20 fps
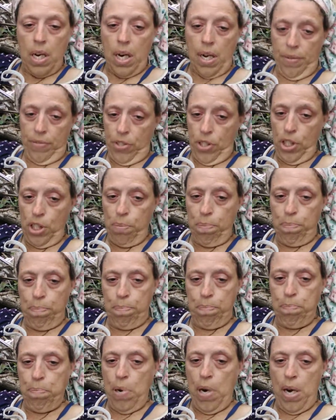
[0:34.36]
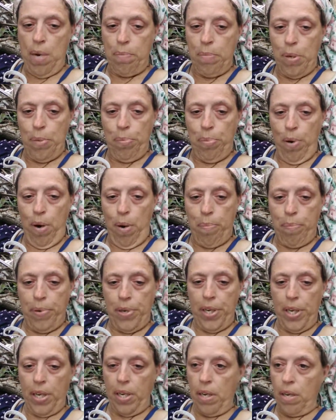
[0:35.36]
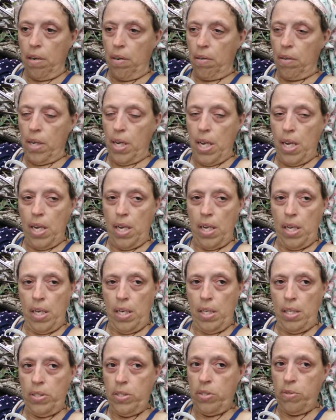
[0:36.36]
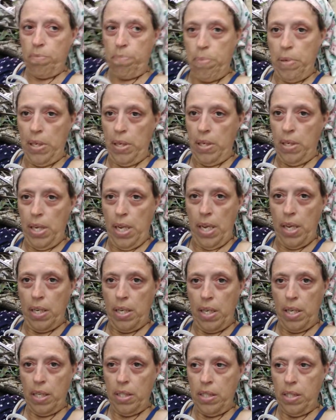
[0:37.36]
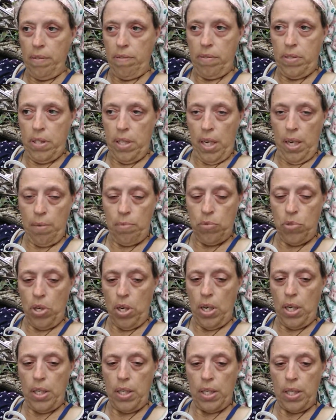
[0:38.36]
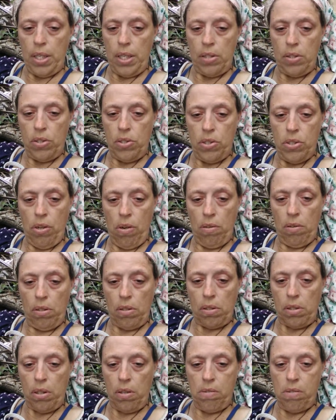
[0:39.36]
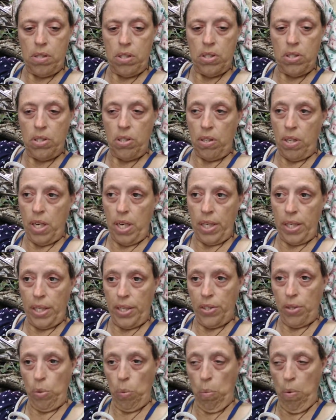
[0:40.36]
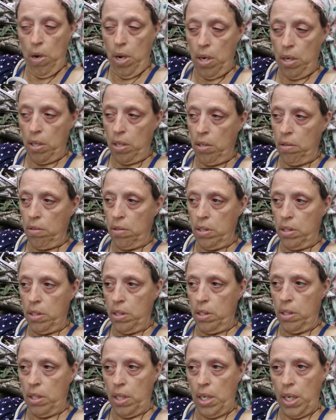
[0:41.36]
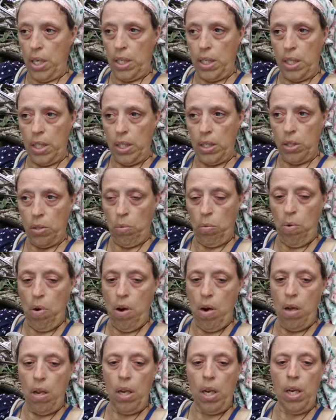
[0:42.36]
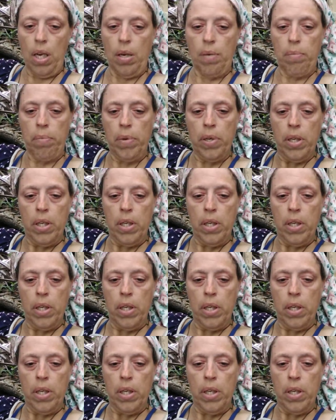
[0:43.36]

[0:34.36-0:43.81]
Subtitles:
I've just bought my property, okay, and it's been a dickens of a time trying to get the solar going so that I can get the water going so that I can get the wall up.